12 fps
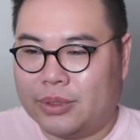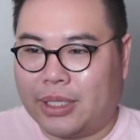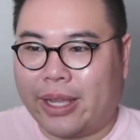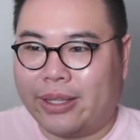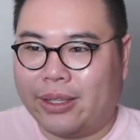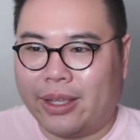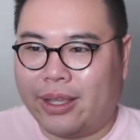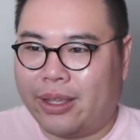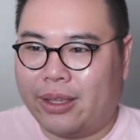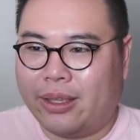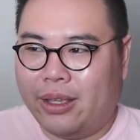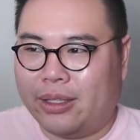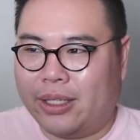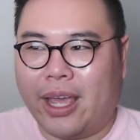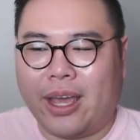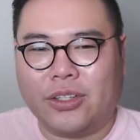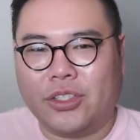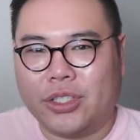And, like,
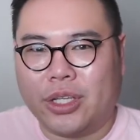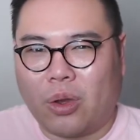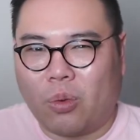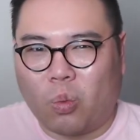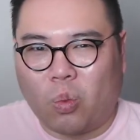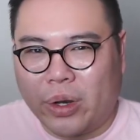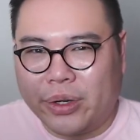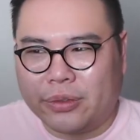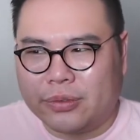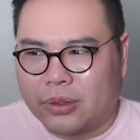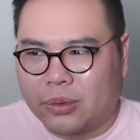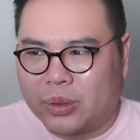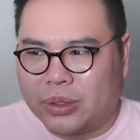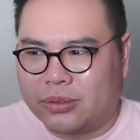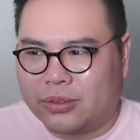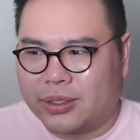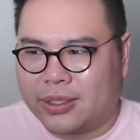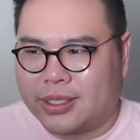yeah, just like a wonderful,
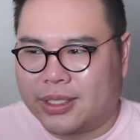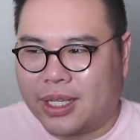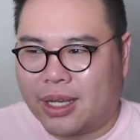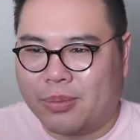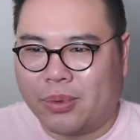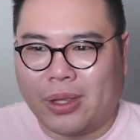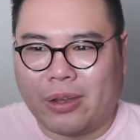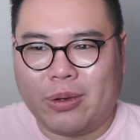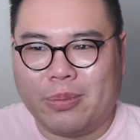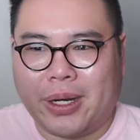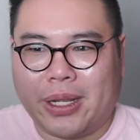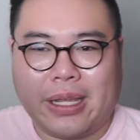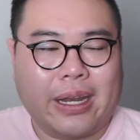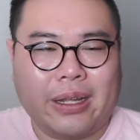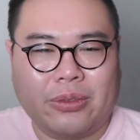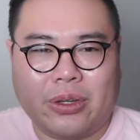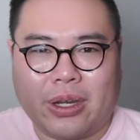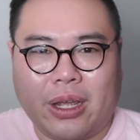wonderful ensemble. Everybody
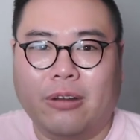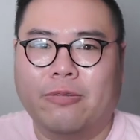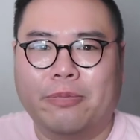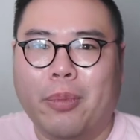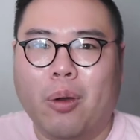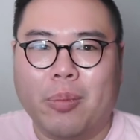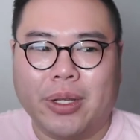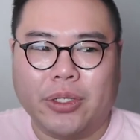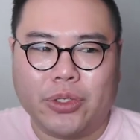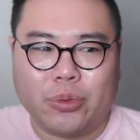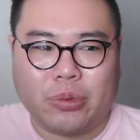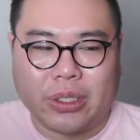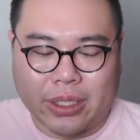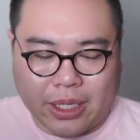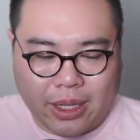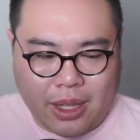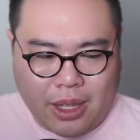getting their kind of moment to really